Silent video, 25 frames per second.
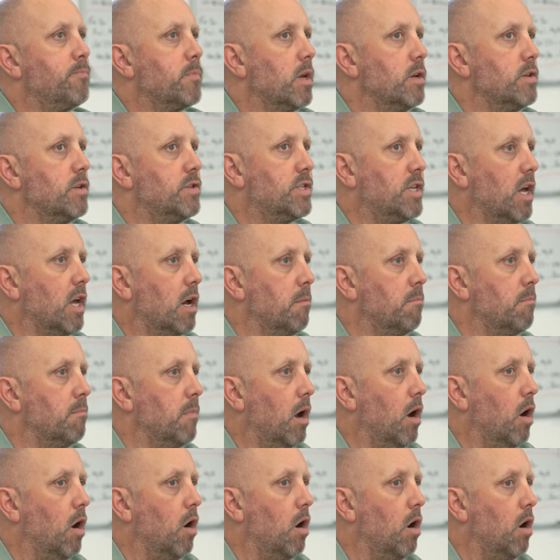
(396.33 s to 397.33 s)
Some
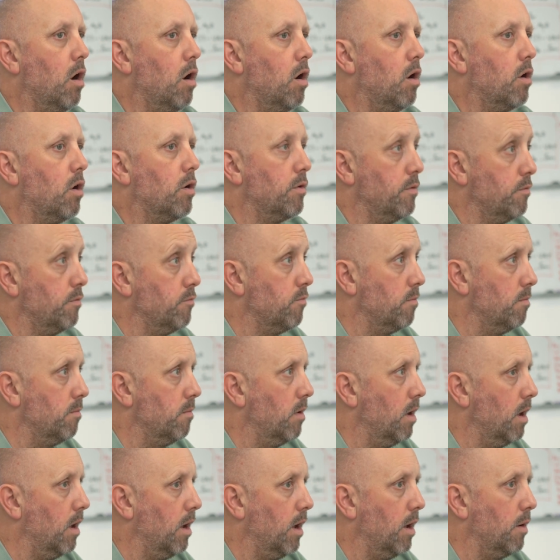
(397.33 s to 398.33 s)
are
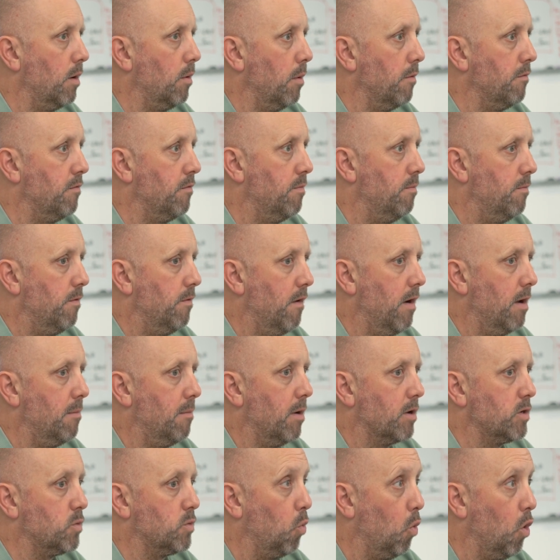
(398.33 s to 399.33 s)
very
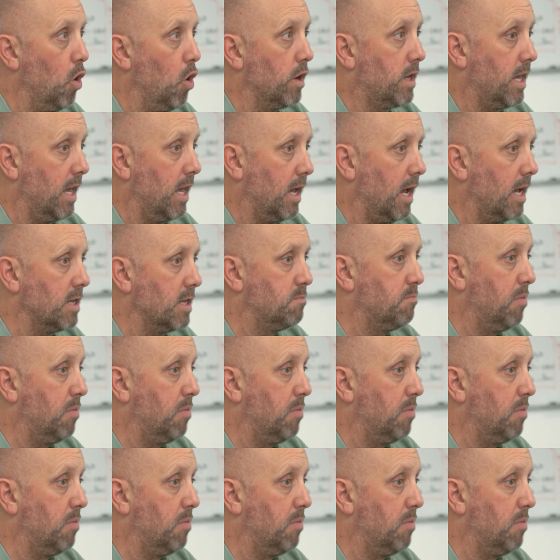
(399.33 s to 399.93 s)
much working as